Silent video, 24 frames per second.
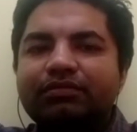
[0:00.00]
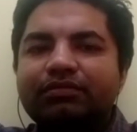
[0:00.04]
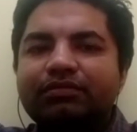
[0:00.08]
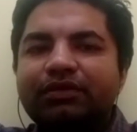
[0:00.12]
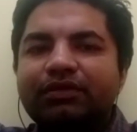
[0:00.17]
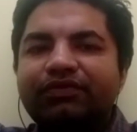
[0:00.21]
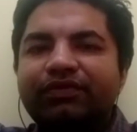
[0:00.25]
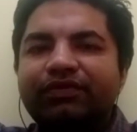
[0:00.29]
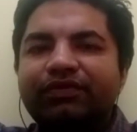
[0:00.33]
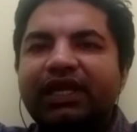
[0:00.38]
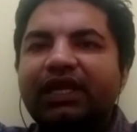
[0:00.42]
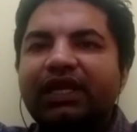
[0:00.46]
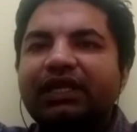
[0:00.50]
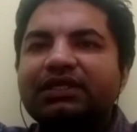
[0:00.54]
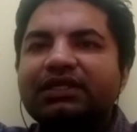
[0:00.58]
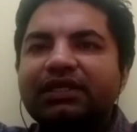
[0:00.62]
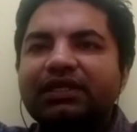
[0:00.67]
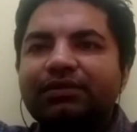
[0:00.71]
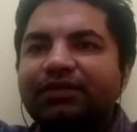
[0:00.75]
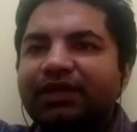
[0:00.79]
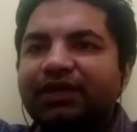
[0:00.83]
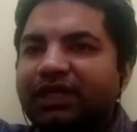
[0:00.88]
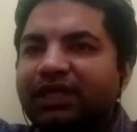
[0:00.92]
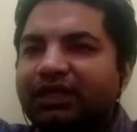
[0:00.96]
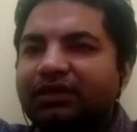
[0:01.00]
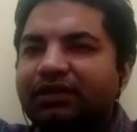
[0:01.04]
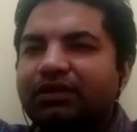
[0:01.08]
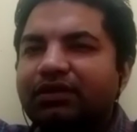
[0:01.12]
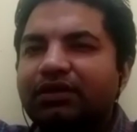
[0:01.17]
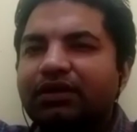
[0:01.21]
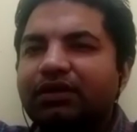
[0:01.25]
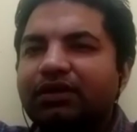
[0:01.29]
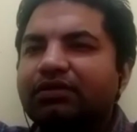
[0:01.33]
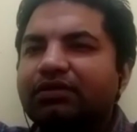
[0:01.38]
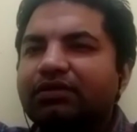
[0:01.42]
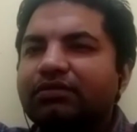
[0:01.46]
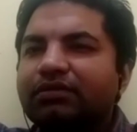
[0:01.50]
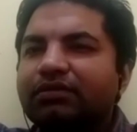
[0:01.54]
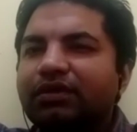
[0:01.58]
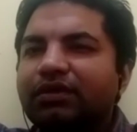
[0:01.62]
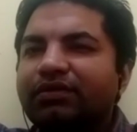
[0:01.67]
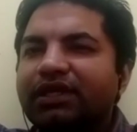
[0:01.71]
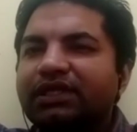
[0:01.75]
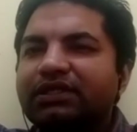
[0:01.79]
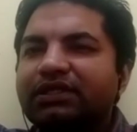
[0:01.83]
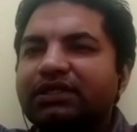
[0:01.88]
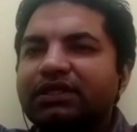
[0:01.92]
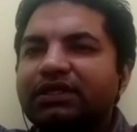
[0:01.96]
weekly summary or
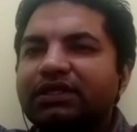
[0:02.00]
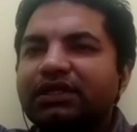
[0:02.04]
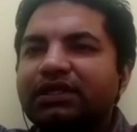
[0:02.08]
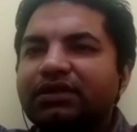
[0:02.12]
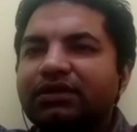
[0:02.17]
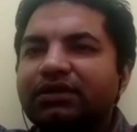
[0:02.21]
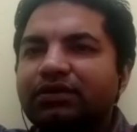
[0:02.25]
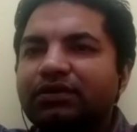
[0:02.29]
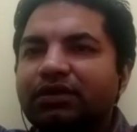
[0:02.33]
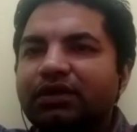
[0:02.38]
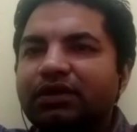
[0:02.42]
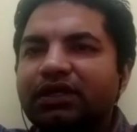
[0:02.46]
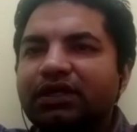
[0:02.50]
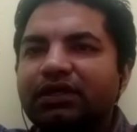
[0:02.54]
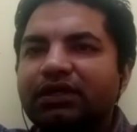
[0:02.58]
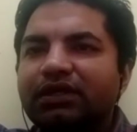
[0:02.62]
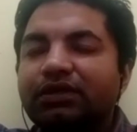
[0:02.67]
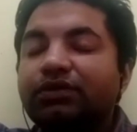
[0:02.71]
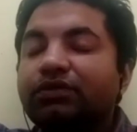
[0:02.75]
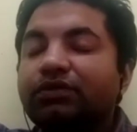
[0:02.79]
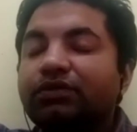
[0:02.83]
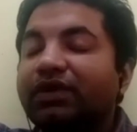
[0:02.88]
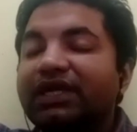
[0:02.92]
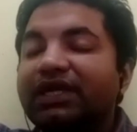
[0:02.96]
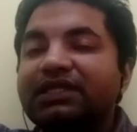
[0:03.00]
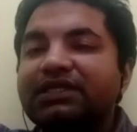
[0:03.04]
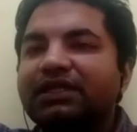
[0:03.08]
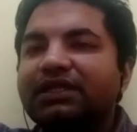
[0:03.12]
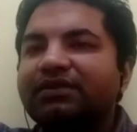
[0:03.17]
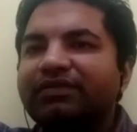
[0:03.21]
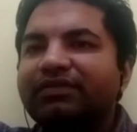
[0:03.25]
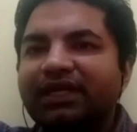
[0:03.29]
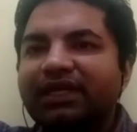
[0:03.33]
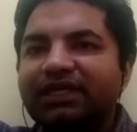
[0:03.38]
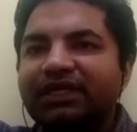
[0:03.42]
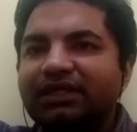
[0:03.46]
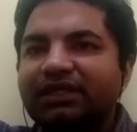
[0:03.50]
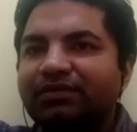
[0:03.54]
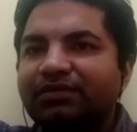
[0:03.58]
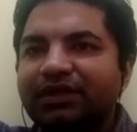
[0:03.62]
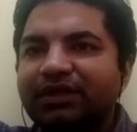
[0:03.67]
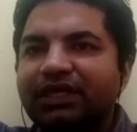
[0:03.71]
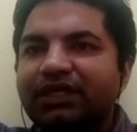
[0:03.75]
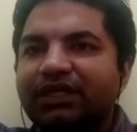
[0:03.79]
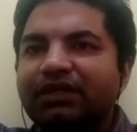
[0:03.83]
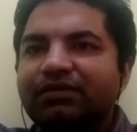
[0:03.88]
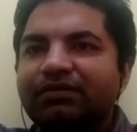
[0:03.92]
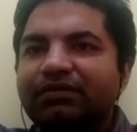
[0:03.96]
twice in a week
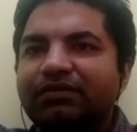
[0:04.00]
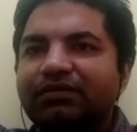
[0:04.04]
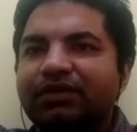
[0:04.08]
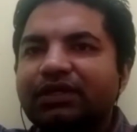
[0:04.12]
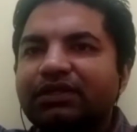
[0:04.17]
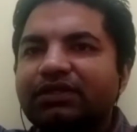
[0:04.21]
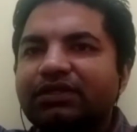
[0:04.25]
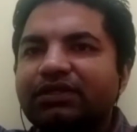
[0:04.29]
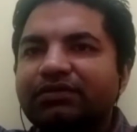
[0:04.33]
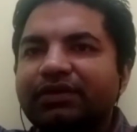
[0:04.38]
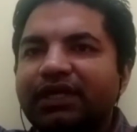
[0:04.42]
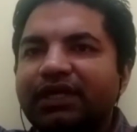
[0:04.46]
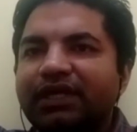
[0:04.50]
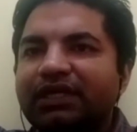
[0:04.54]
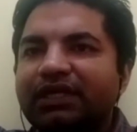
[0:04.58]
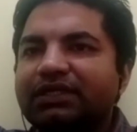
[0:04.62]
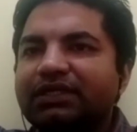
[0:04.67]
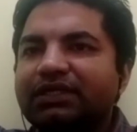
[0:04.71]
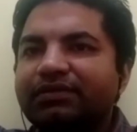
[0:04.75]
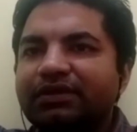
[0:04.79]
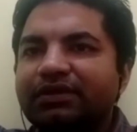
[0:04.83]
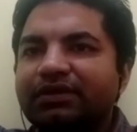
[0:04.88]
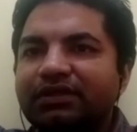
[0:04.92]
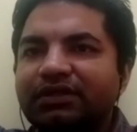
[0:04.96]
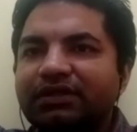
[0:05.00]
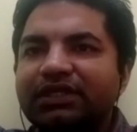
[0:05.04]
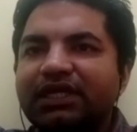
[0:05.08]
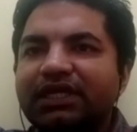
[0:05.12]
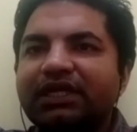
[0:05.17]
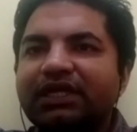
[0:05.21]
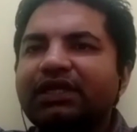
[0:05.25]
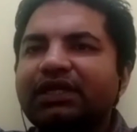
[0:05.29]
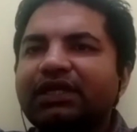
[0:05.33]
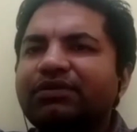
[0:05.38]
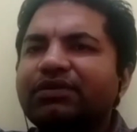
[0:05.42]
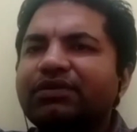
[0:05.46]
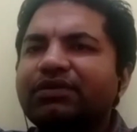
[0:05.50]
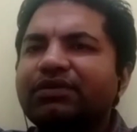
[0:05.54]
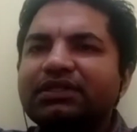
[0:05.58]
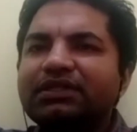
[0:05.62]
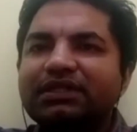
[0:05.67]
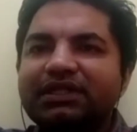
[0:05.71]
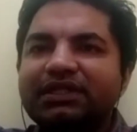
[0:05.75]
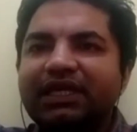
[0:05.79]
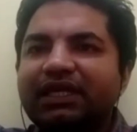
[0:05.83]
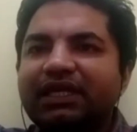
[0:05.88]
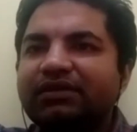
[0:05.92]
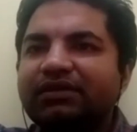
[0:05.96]
summary. Once on Wednesday, once on Saturday. What is the
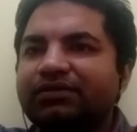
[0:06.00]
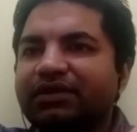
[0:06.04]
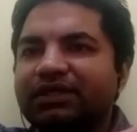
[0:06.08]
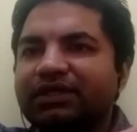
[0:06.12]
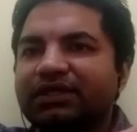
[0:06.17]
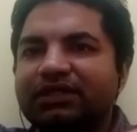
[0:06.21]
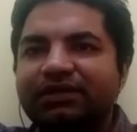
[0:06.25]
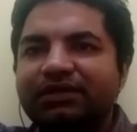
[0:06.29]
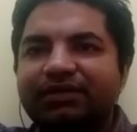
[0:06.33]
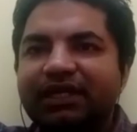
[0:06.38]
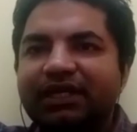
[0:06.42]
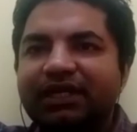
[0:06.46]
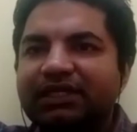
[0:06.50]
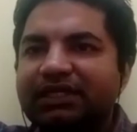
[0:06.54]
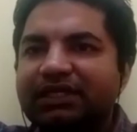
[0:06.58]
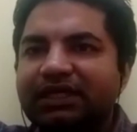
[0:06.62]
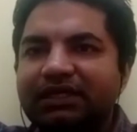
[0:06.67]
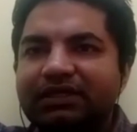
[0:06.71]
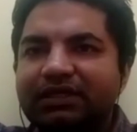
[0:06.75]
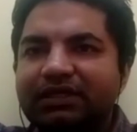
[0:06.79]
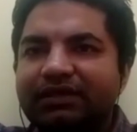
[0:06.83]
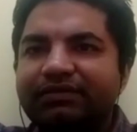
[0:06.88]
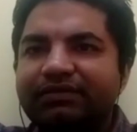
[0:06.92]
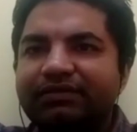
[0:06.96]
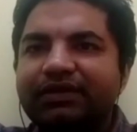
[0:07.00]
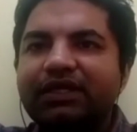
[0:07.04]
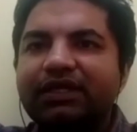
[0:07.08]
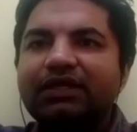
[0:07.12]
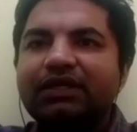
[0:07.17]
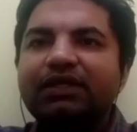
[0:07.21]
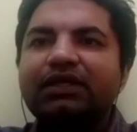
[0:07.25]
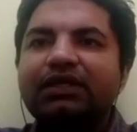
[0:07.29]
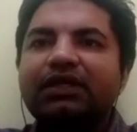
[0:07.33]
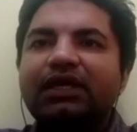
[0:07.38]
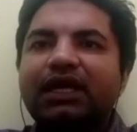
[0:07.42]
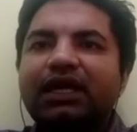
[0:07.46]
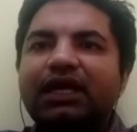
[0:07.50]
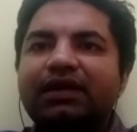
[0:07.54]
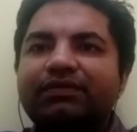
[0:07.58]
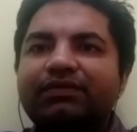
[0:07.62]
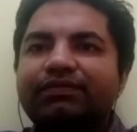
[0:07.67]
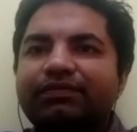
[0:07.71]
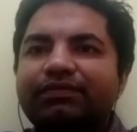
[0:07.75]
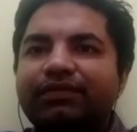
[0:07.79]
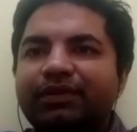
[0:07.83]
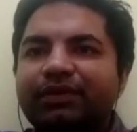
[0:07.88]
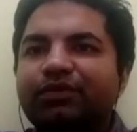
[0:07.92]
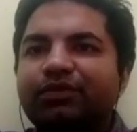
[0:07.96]
sales? What is the margin stuff? I've
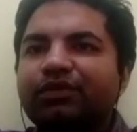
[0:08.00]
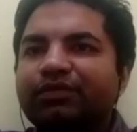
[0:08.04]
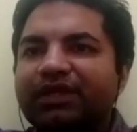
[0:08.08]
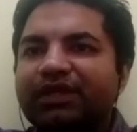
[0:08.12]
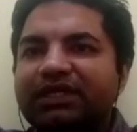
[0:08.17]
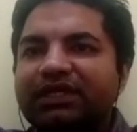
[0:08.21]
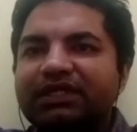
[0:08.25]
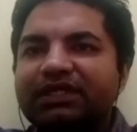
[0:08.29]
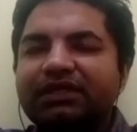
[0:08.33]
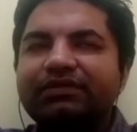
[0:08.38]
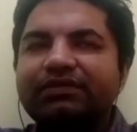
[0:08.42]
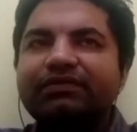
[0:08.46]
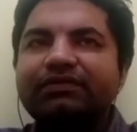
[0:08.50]
removed myself.